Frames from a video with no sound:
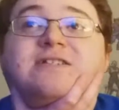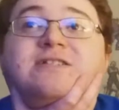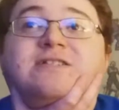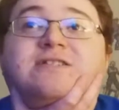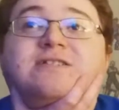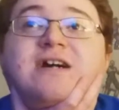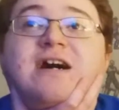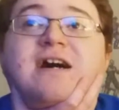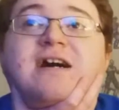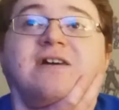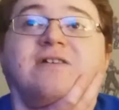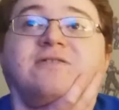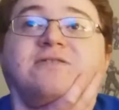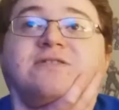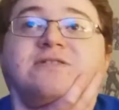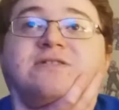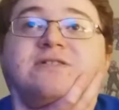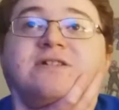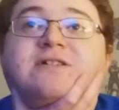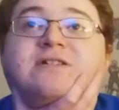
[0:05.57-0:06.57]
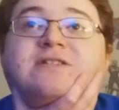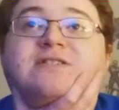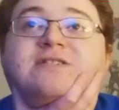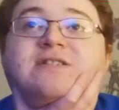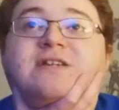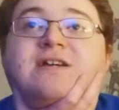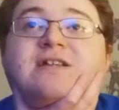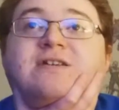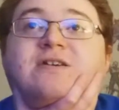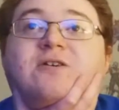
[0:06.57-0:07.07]
Styles is going to
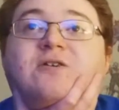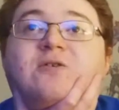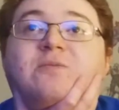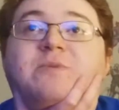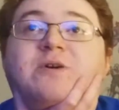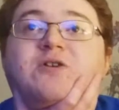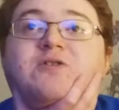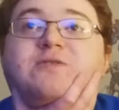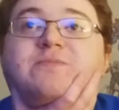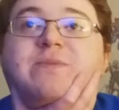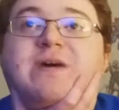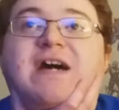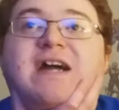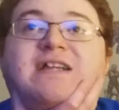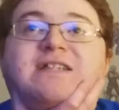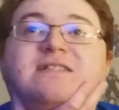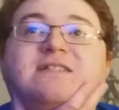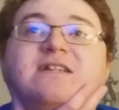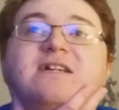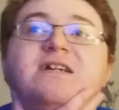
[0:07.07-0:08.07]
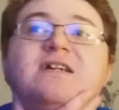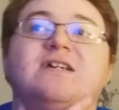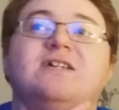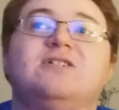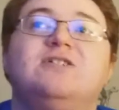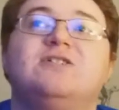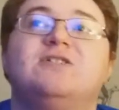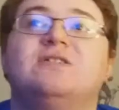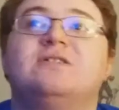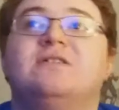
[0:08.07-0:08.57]
send Omos
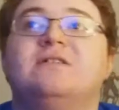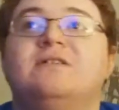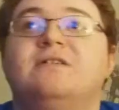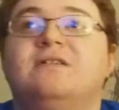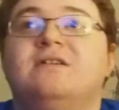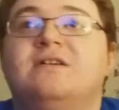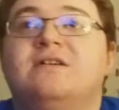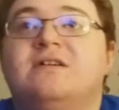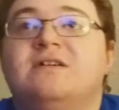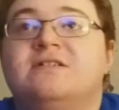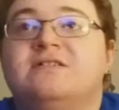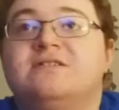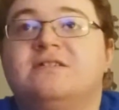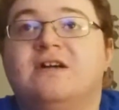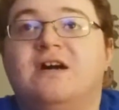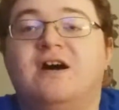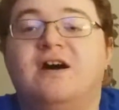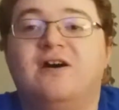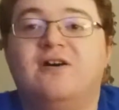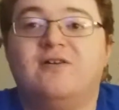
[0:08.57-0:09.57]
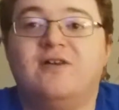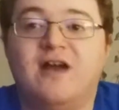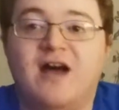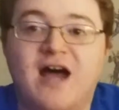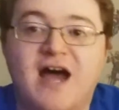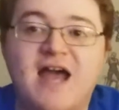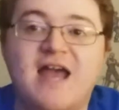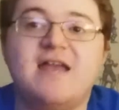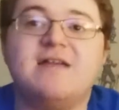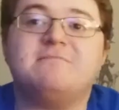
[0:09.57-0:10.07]
backstage. All
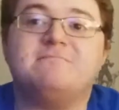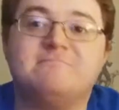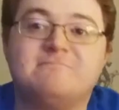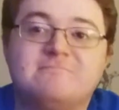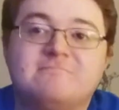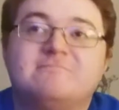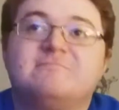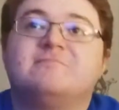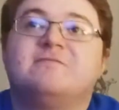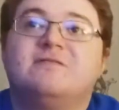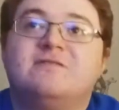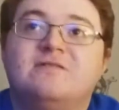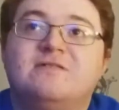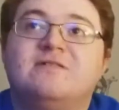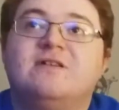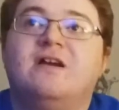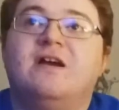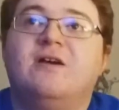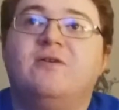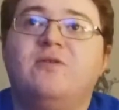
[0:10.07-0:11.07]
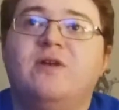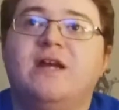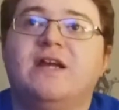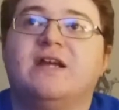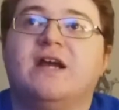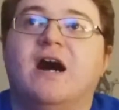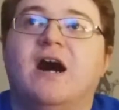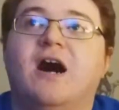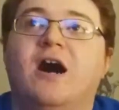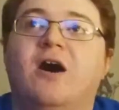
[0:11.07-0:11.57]
right. There we
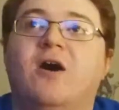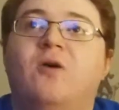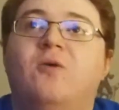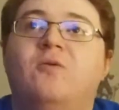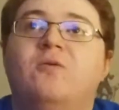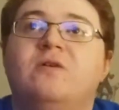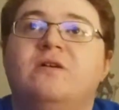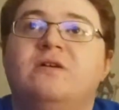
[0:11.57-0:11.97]
go.